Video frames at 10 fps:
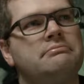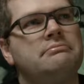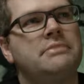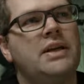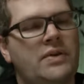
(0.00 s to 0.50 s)

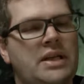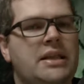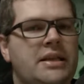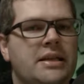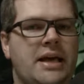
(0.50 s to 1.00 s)
if you did
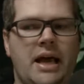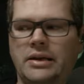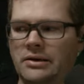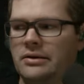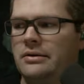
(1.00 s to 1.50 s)
think that,
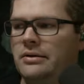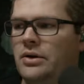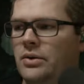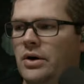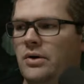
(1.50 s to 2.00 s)
you're
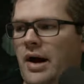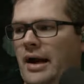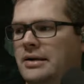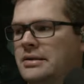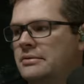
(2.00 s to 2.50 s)

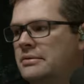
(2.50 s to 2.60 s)
correct.